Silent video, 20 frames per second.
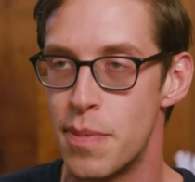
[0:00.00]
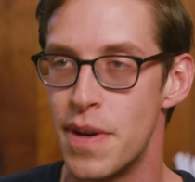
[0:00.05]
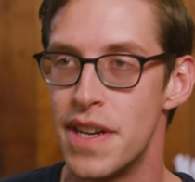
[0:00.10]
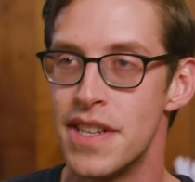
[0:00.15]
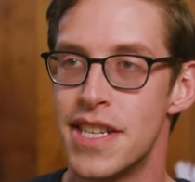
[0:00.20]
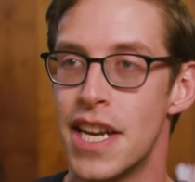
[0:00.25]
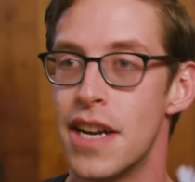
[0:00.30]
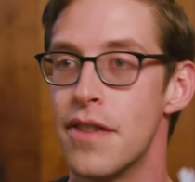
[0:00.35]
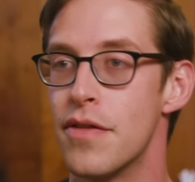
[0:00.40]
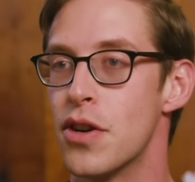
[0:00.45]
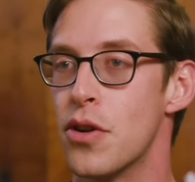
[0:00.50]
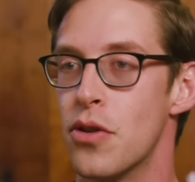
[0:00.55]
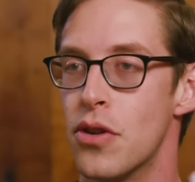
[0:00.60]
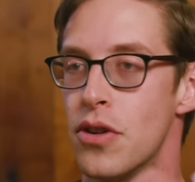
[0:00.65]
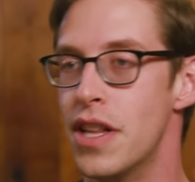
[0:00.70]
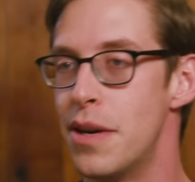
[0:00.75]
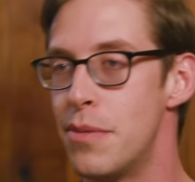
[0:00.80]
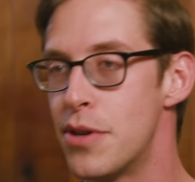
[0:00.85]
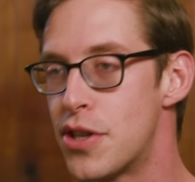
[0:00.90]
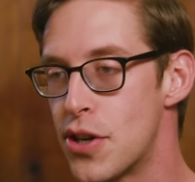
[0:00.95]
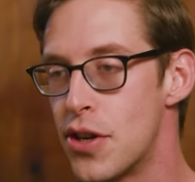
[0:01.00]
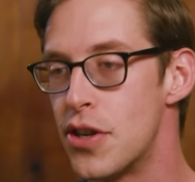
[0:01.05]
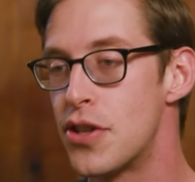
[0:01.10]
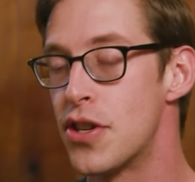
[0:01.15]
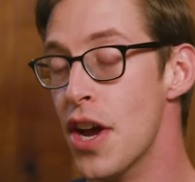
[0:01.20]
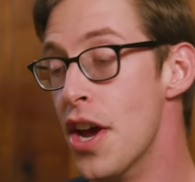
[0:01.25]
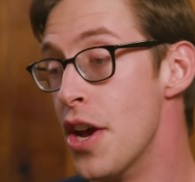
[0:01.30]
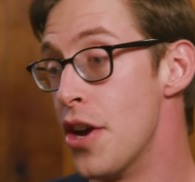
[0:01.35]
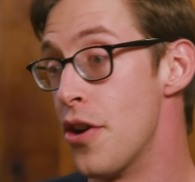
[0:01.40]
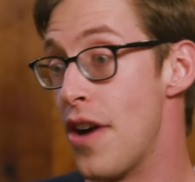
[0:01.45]
But instead of a Google image
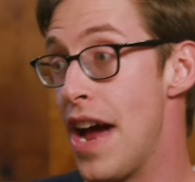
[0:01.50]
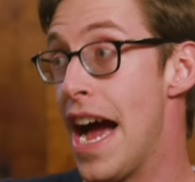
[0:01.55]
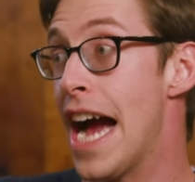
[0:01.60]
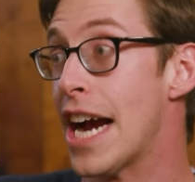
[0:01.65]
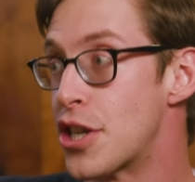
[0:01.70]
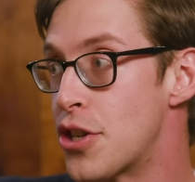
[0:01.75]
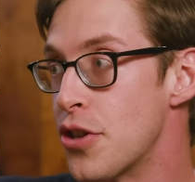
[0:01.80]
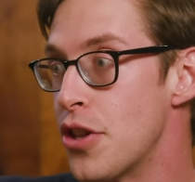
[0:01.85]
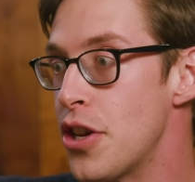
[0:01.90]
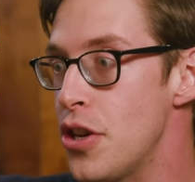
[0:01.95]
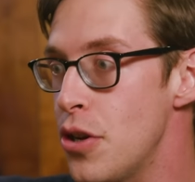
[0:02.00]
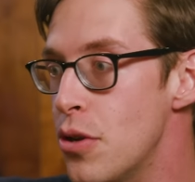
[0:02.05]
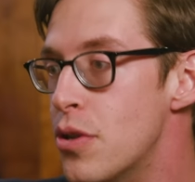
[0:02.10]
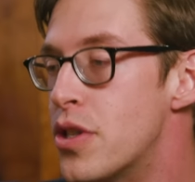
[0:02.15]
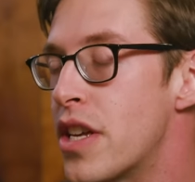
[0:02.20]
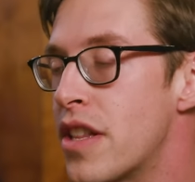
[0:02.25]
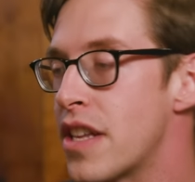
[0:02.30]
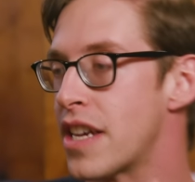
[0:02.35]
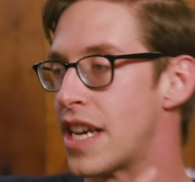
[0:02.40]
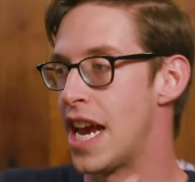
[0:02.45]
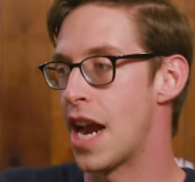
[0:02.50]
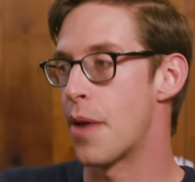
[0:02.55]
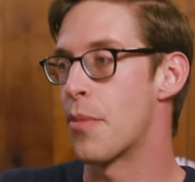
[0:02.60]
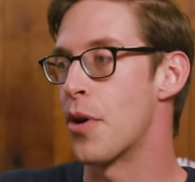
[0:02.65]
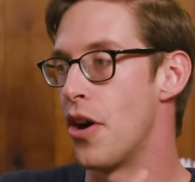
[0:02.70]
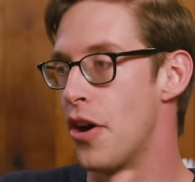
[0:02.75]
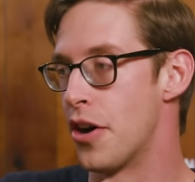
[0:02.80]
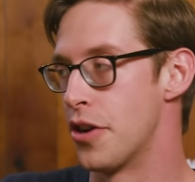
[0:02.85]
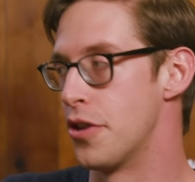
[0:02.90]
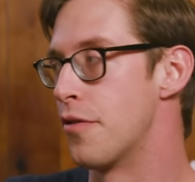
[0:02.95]
search, you're actually using the camera
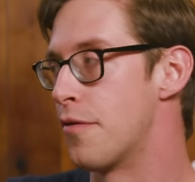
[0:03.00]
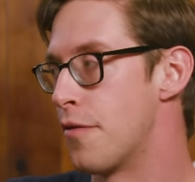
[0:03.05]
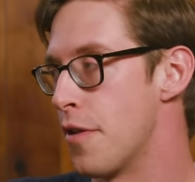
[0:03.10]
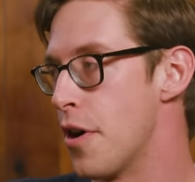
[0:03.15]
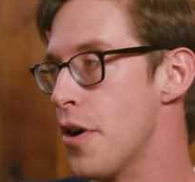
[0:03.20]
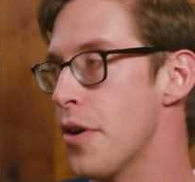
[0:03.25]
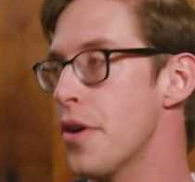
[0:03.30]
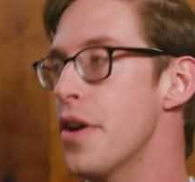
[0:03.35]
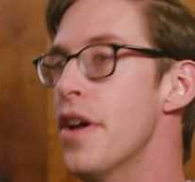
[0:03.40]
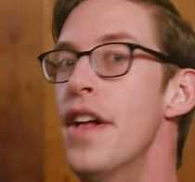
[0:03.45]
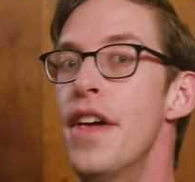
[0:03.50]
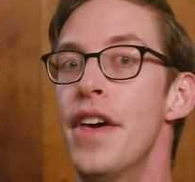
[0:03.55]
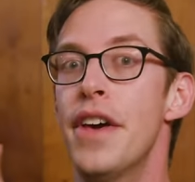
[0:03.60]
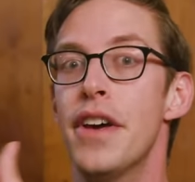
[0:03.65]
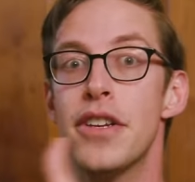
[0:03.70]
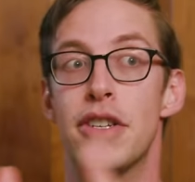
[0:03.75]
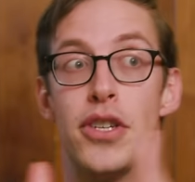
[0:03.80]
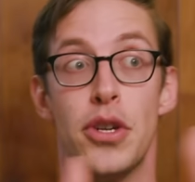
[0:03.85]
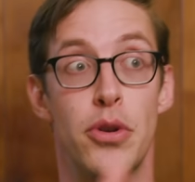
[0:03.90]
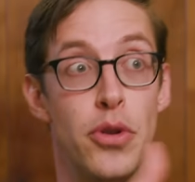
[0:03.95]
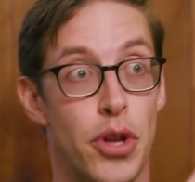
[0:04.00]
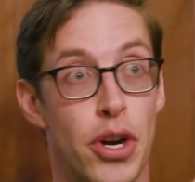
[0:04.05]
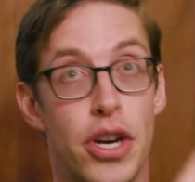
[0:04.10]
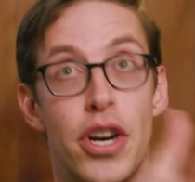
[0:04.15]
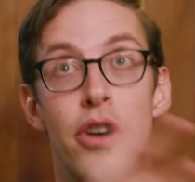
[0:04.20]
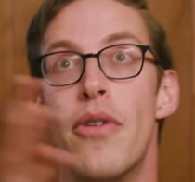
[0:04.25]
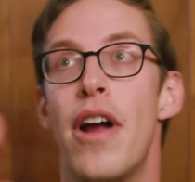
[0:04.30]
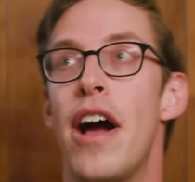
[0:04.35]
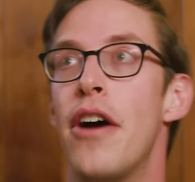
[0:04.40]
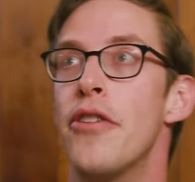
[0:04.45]
on your phone to
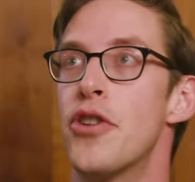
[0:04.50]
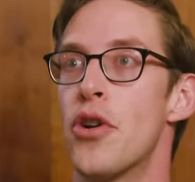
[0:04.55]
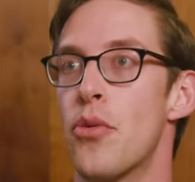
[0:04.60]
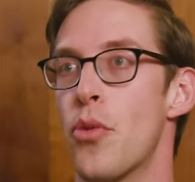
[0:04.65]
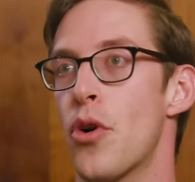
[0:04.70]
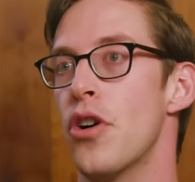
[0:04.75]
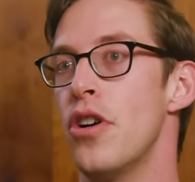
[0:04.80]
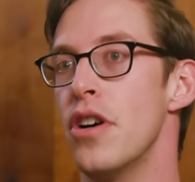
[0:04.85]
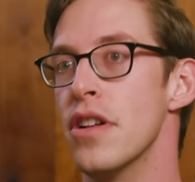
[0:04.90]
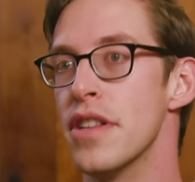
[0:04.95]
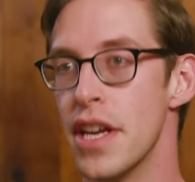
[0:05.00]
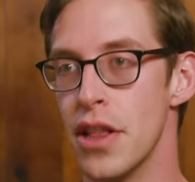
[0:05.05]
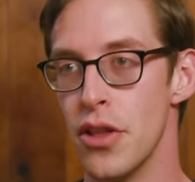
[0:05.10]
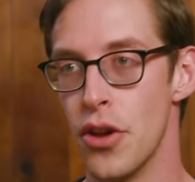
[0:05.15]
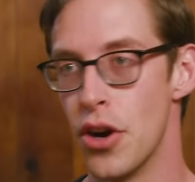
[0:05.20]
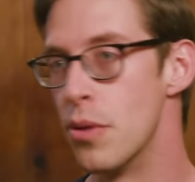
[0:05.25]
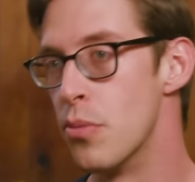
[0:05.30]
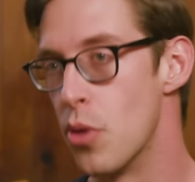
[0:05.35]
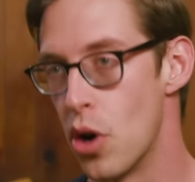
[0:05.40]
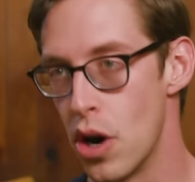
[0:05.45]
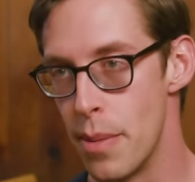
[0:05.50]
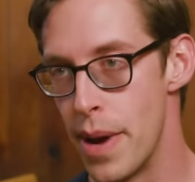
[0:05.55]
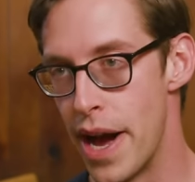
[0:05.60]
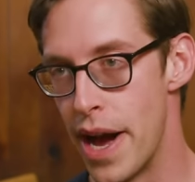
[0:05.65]
look around your world and learn more